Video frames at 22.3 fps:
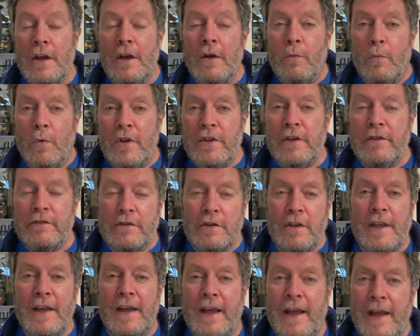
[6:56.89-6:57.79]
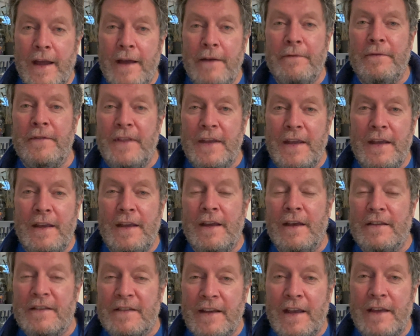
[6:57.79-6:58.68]
one that's going to have the
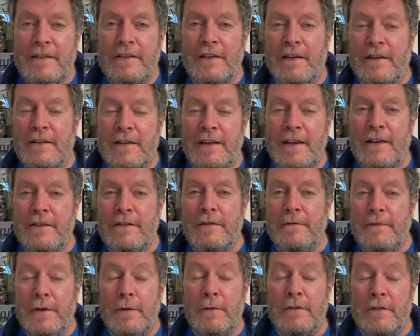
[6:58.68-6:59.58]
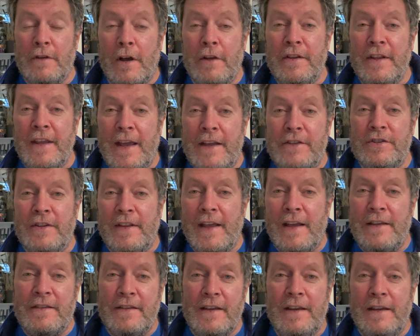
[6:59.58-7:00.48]
assessors, the interviewers, on the edge of
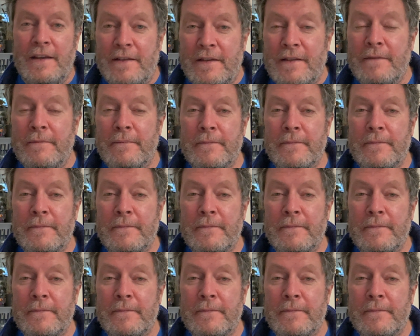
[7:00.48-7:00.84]
their seats.